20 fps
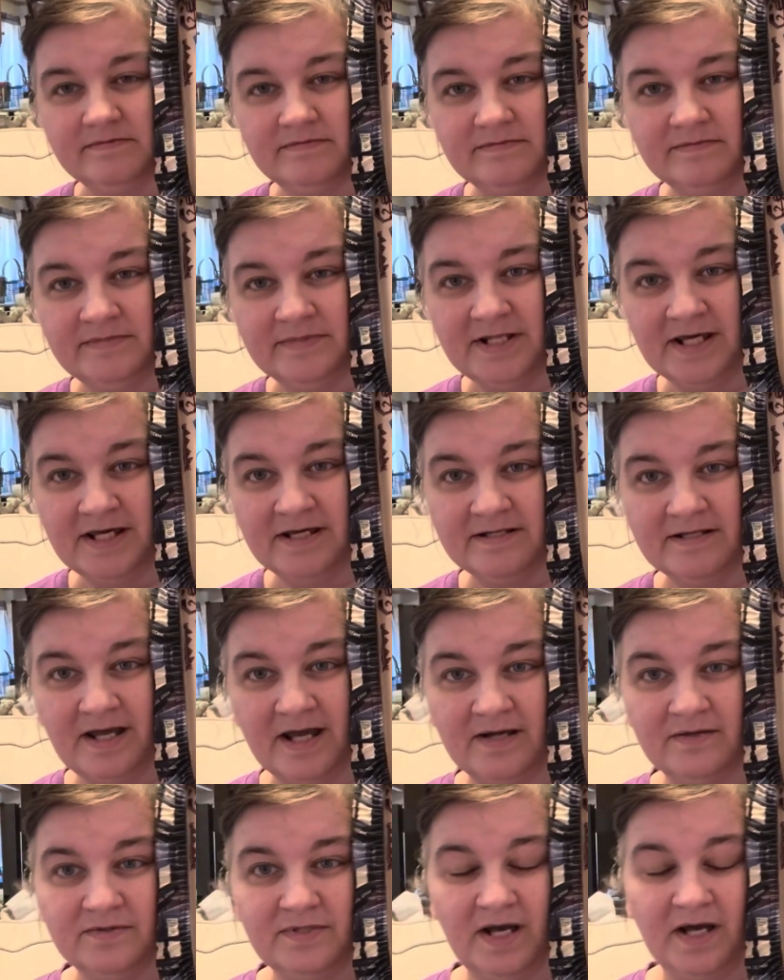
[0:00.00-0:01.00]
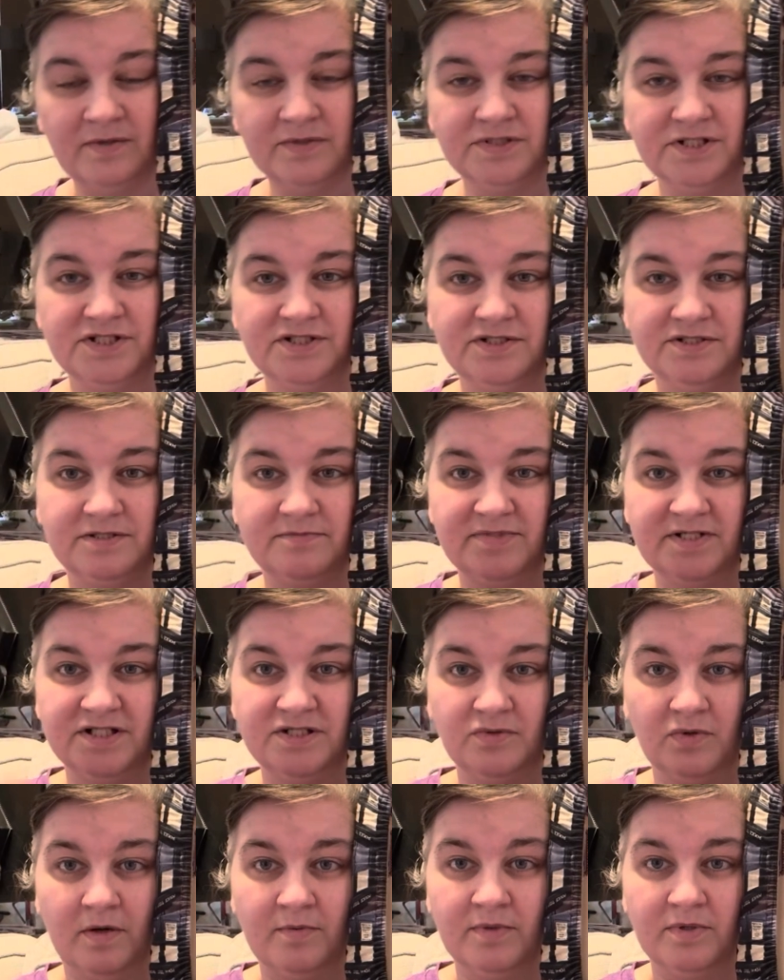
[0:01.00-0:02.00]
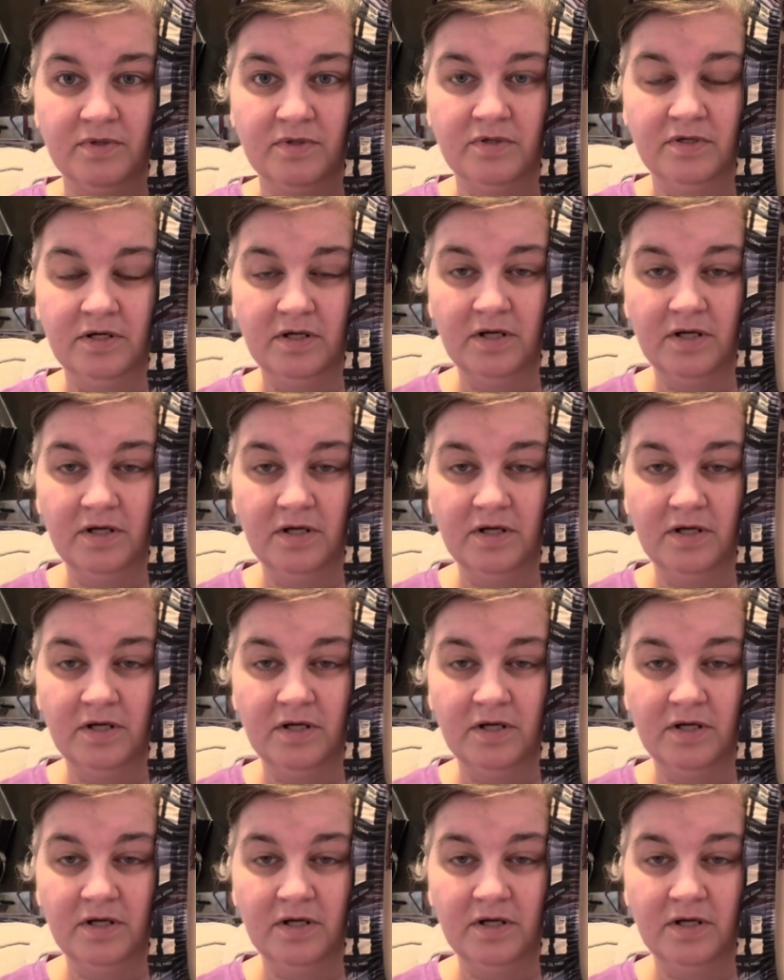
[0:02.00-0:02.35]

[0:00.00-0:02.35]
then I will just use a piece of rubber